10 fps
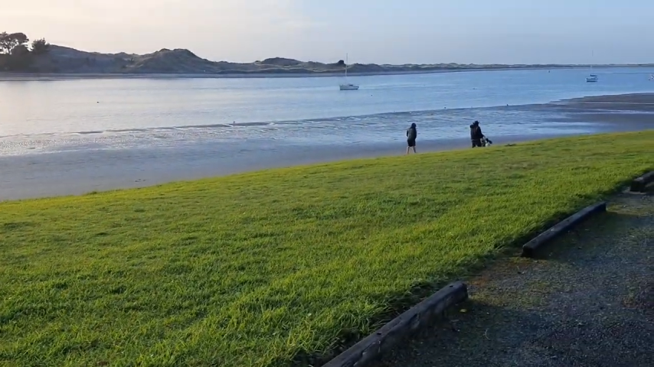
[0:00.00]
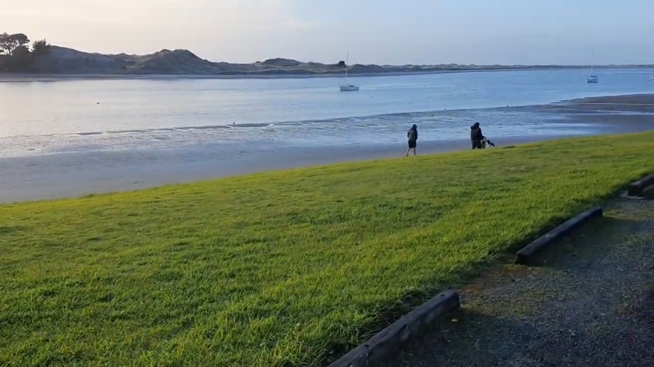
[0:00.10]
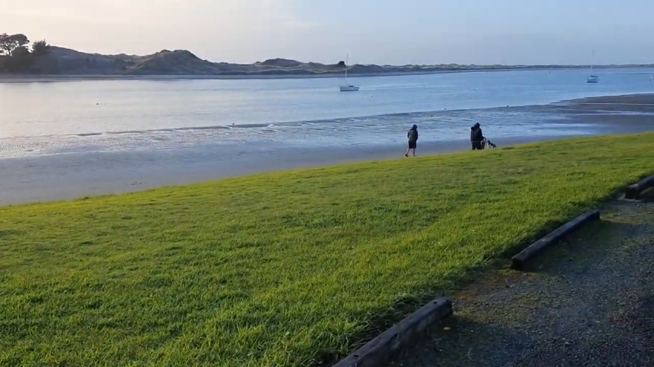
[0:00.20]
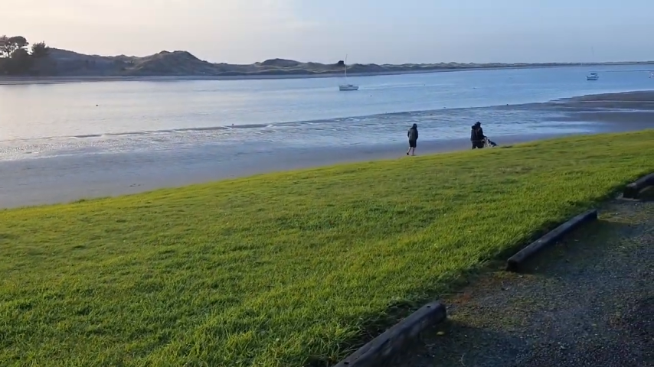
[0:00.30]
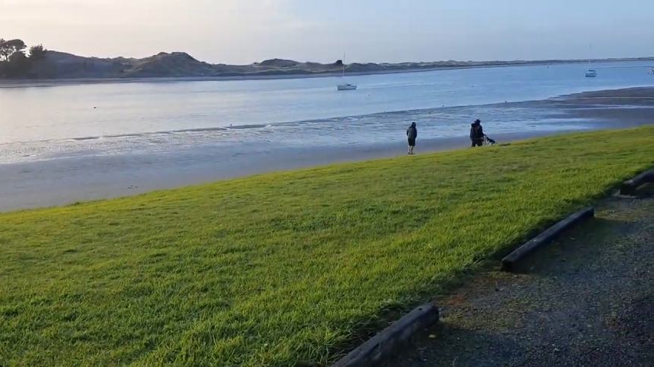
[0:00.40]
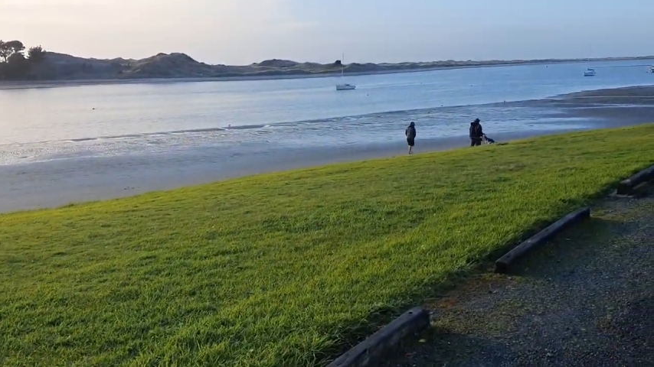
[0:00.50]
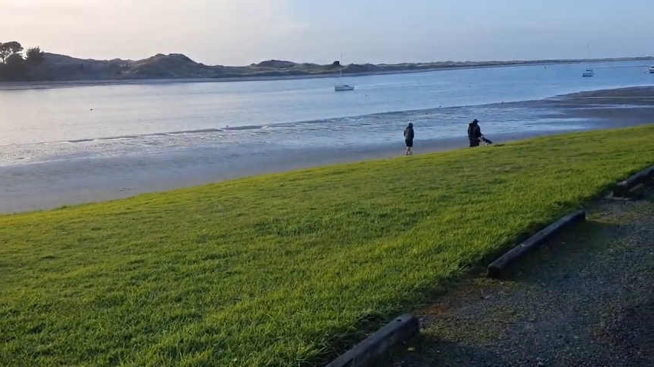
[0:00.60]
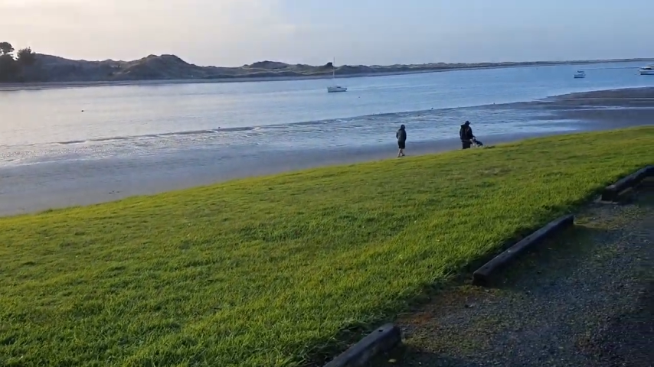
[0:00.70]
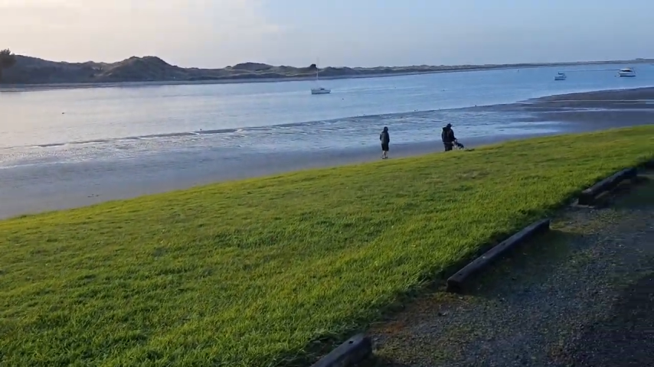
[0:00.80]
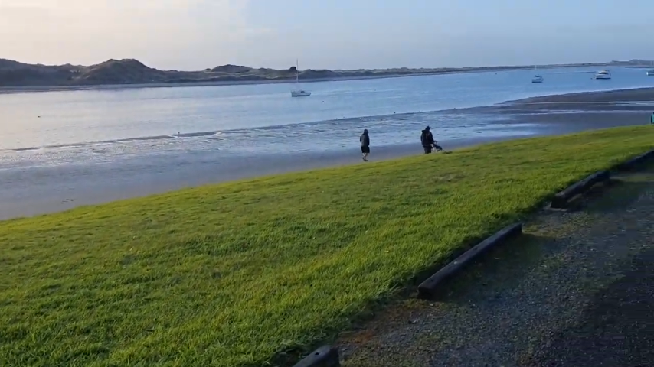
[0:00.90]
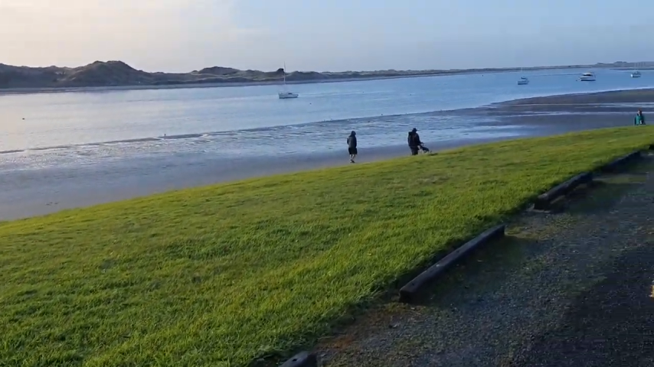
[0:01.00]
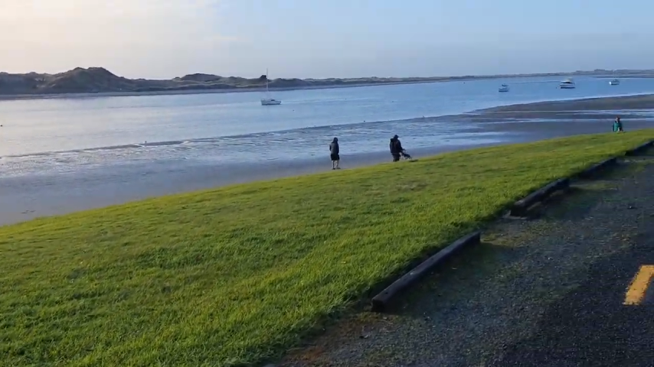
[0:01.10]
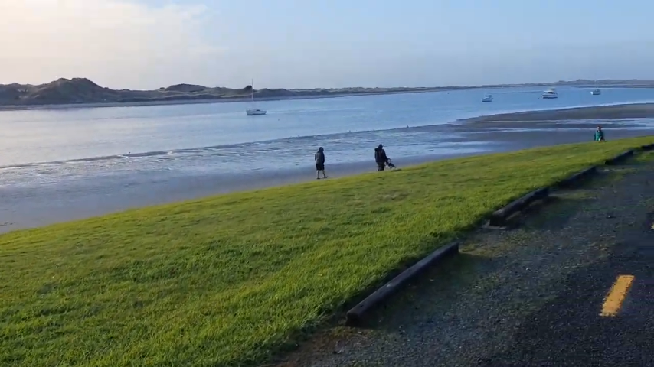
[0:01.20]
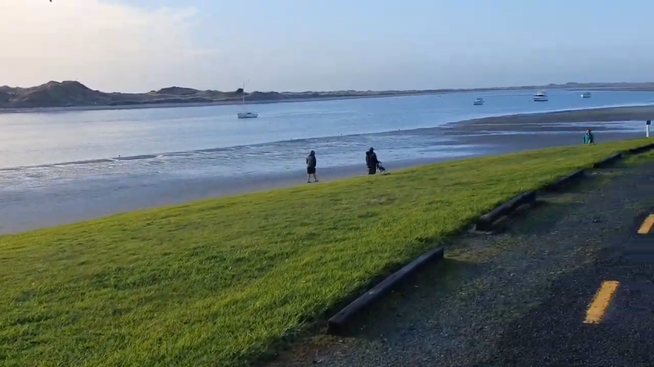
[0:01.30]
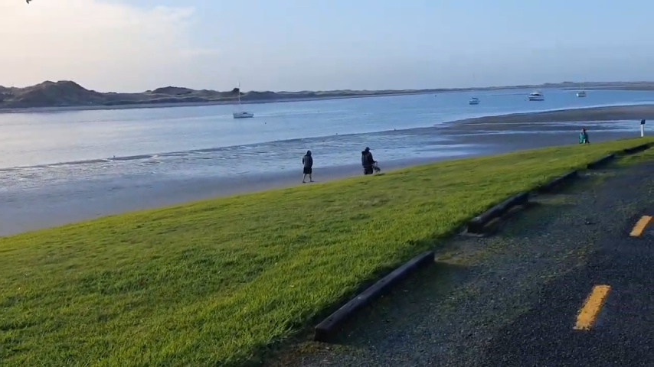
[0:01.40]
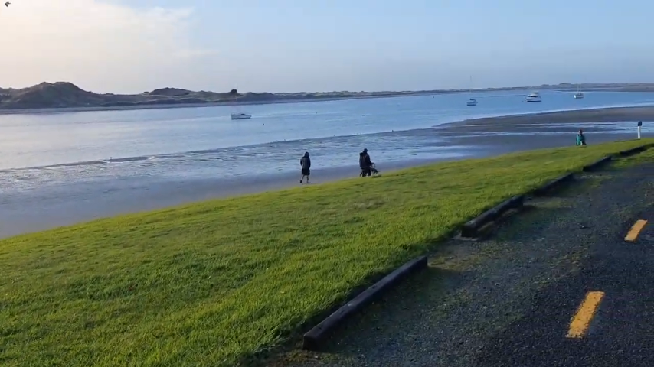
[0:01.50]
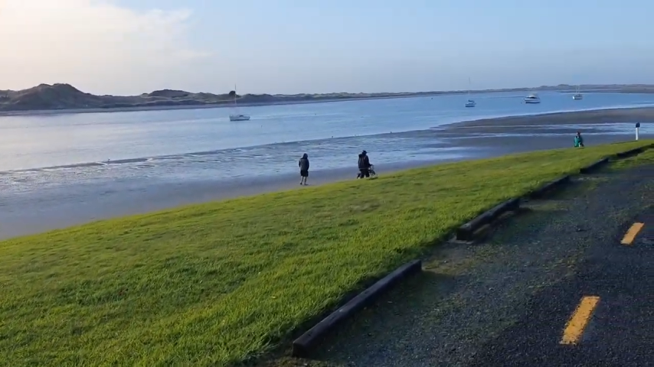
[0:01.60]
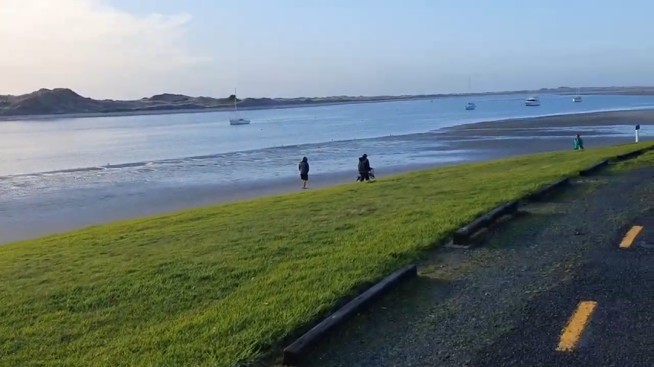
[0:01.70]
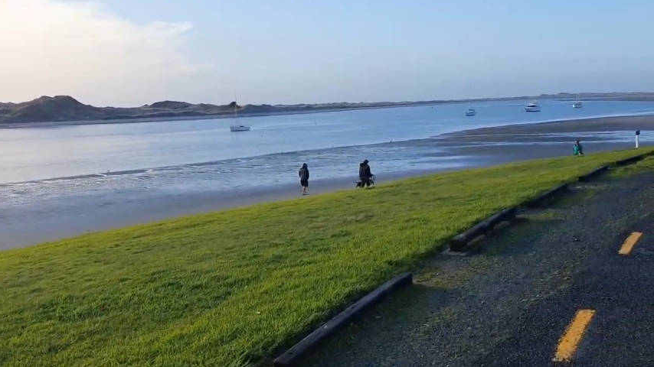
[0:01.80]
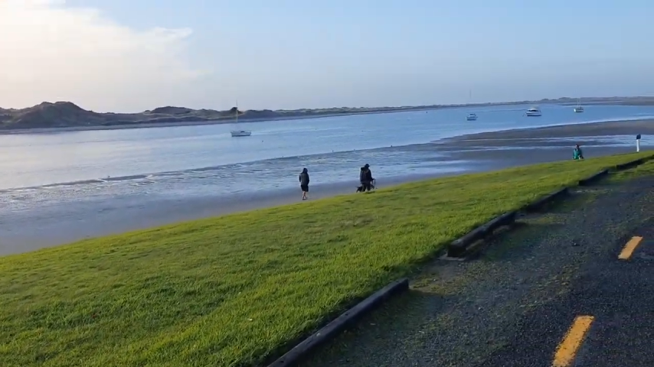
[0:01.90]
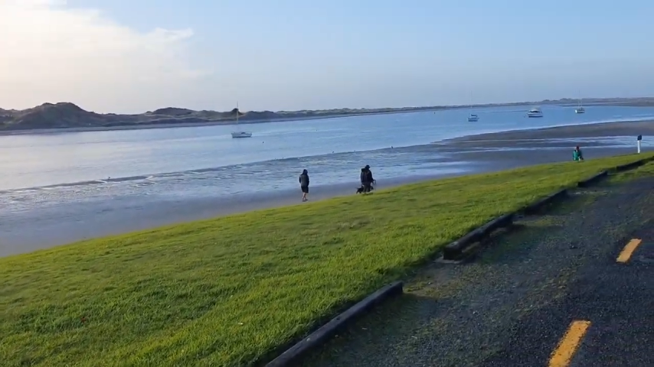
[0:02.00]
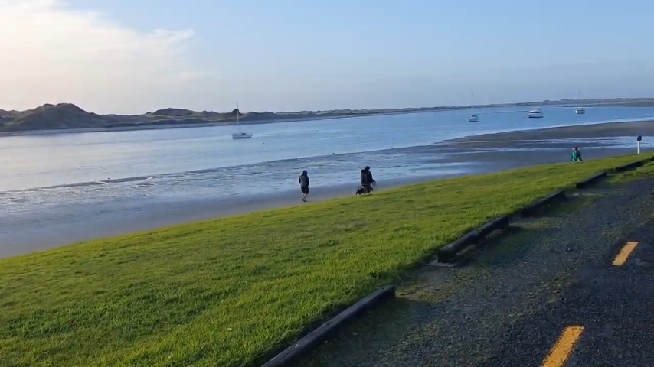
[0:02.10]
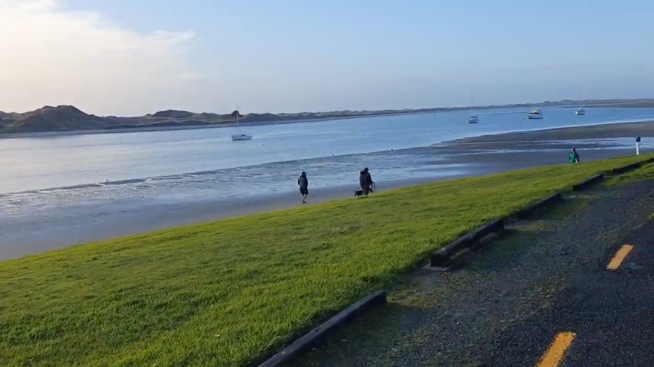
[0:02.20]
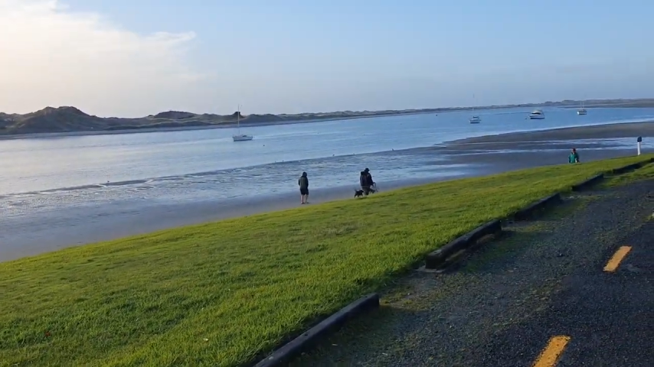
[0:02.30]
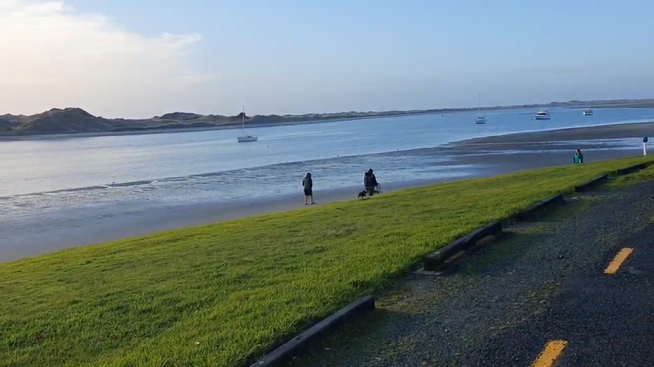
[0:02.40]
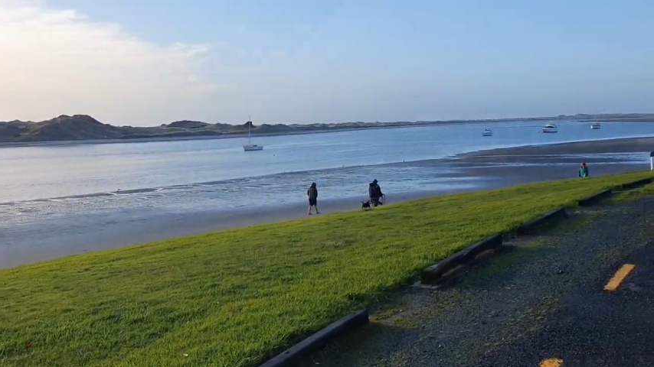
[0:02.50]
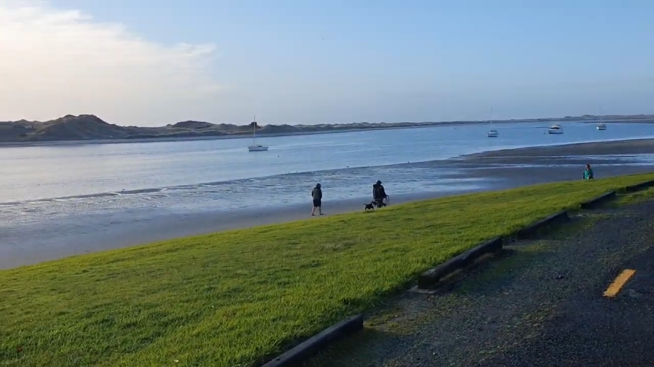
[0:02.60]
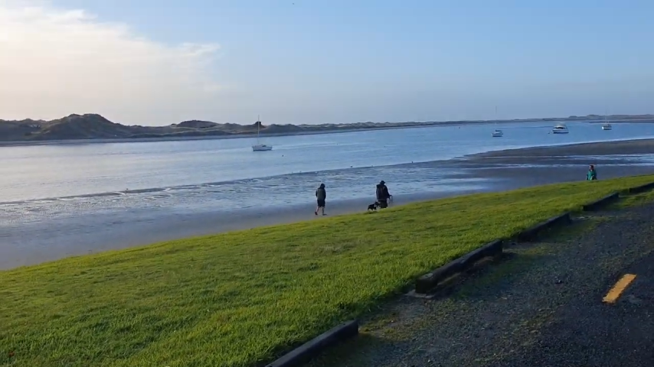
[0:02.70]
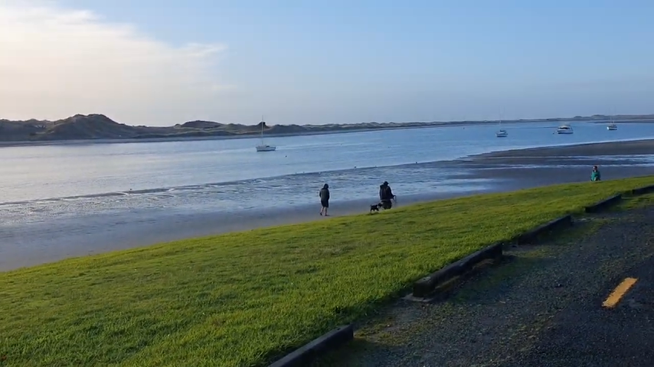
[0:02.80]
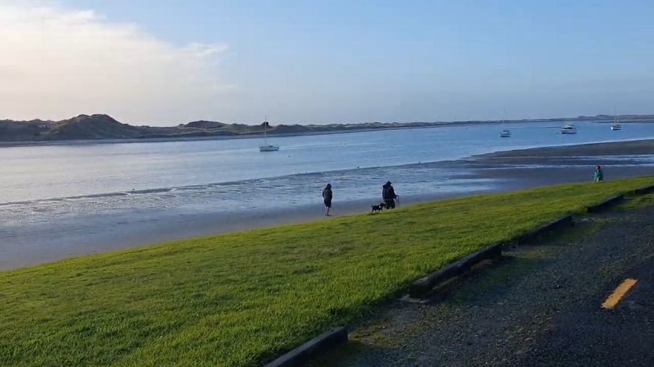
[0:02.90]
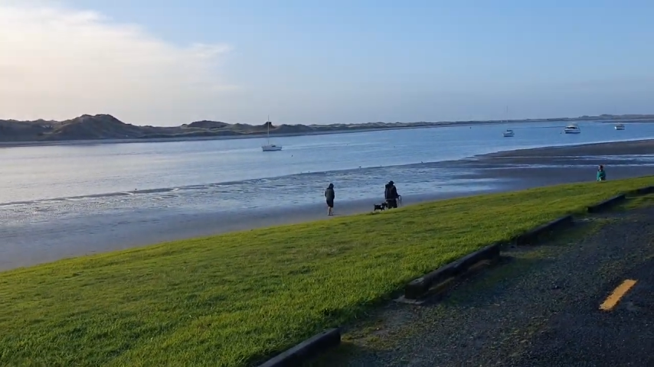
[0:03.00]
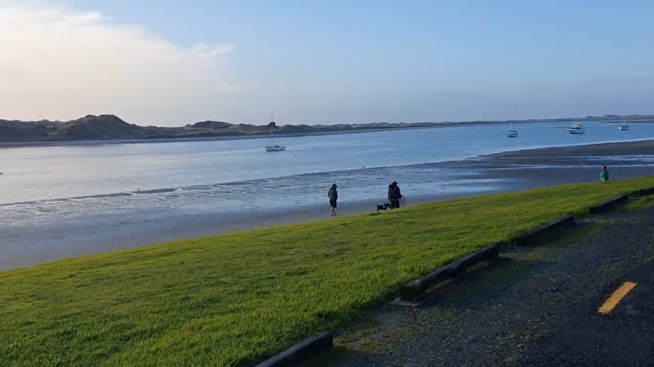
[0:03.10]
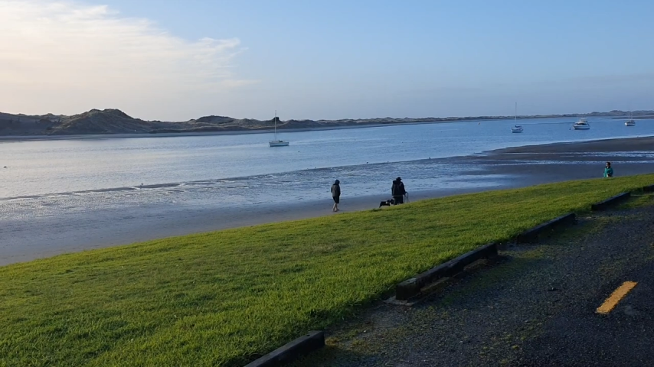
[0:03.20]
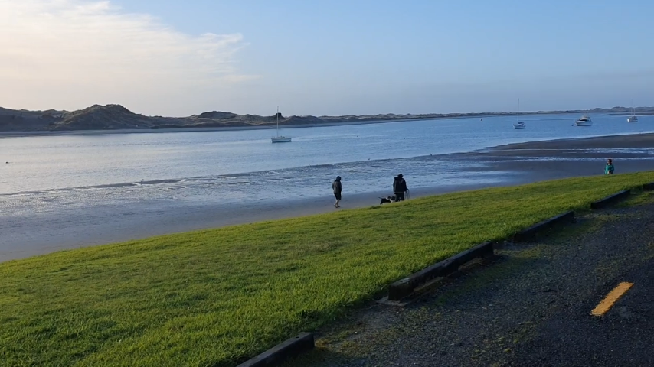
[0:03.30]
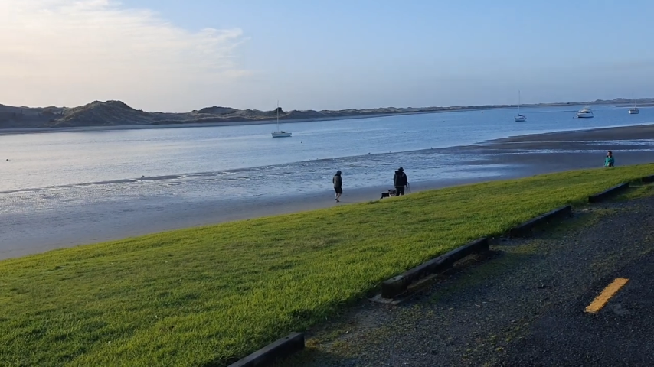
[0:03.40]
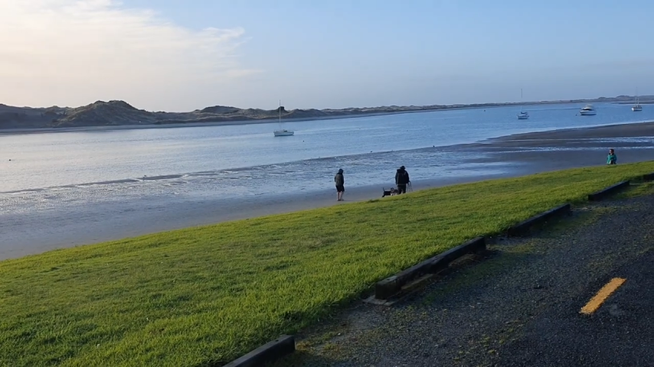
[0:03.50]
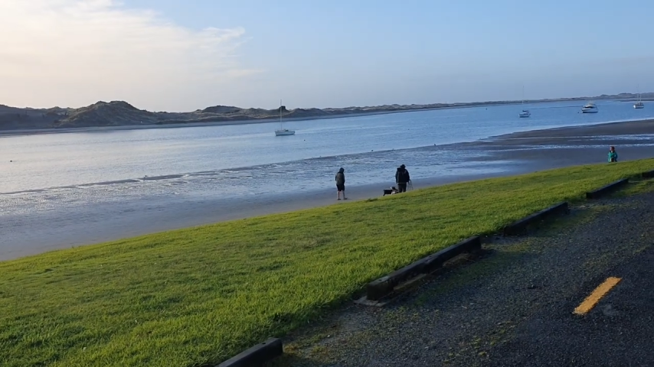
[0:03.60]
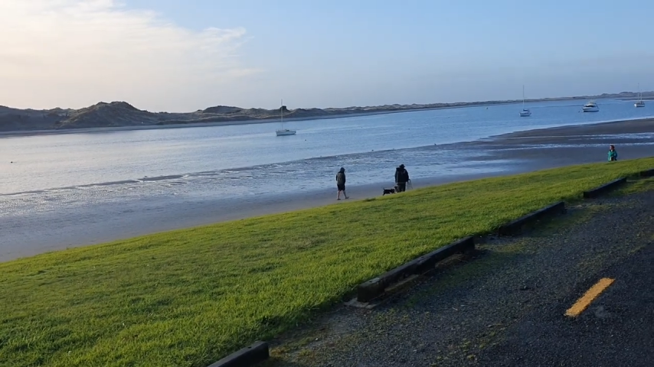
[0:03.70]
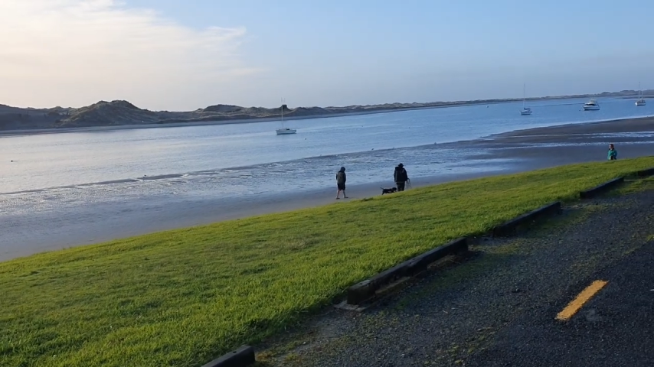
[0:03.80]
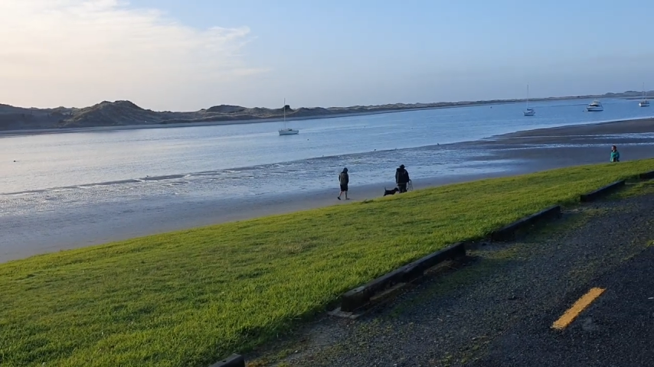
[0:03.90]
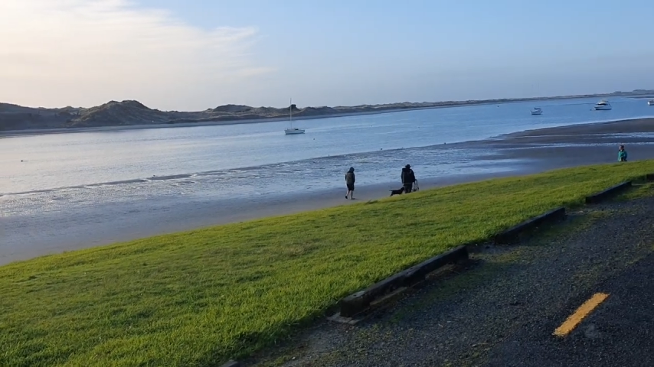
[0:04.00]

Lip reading: No face is visible, so there are no lips to read.